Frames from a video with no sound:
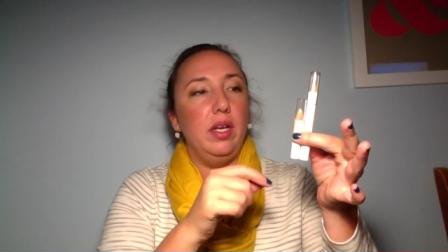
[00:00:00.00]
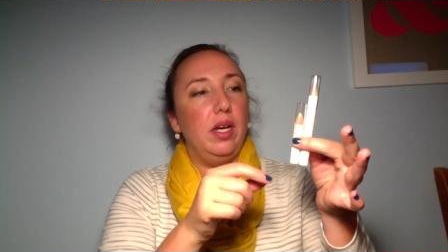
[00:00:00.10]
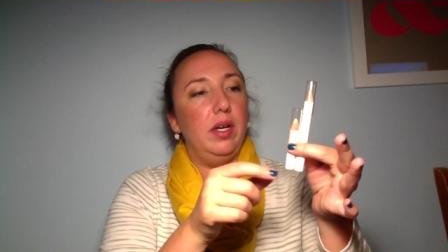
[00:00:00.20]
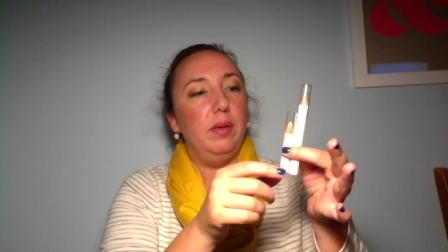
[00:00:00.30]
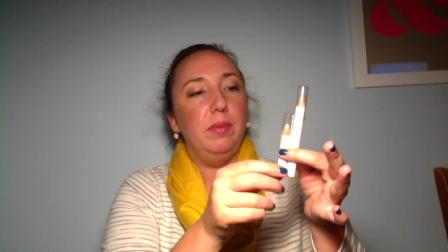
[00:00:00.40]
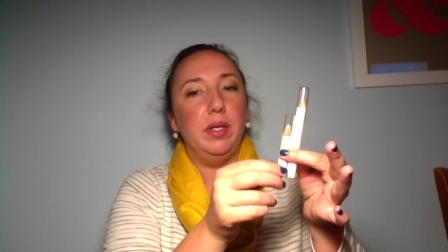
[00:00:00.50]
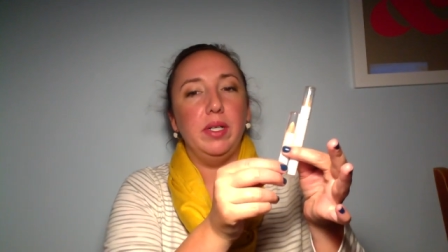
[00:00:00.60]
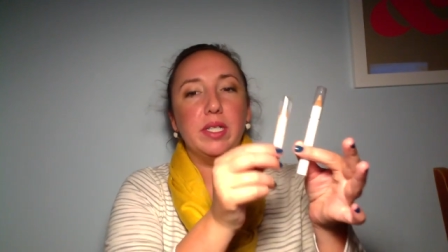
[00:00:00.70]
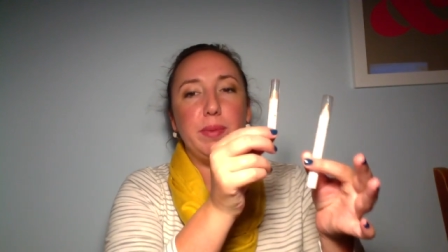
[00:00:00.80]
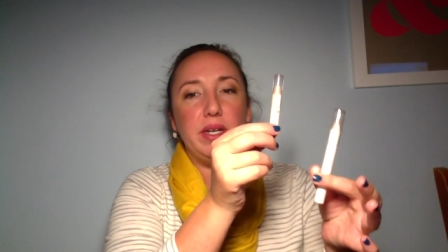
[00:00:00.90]
Um, there
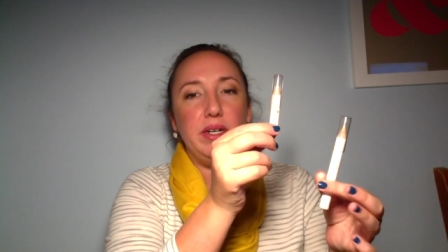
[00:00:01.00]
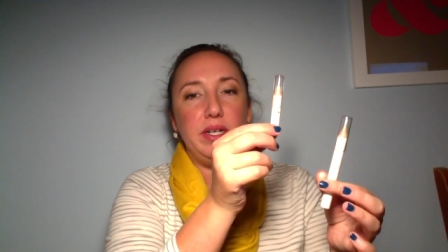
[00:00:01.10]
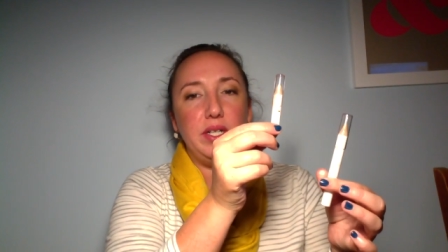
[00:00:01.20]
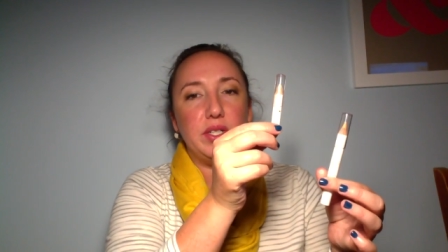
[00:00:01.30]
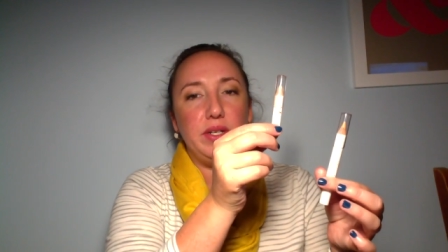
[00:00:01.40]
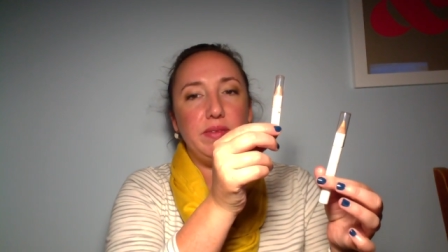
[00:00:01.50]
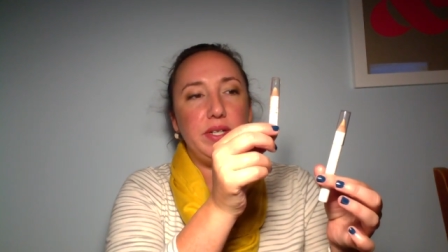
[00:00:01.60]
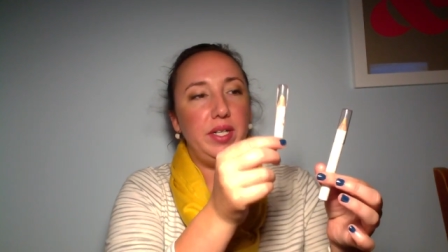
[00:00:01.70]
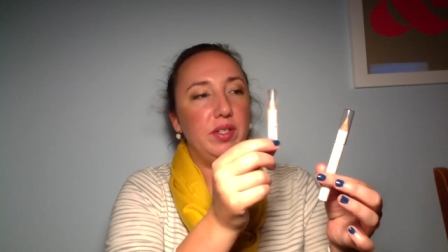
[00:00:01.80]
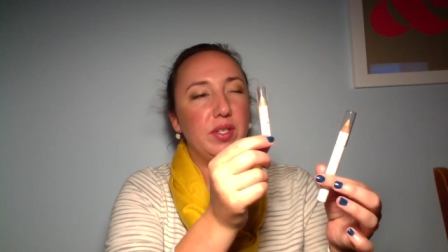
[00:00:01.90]
is about an inch left here,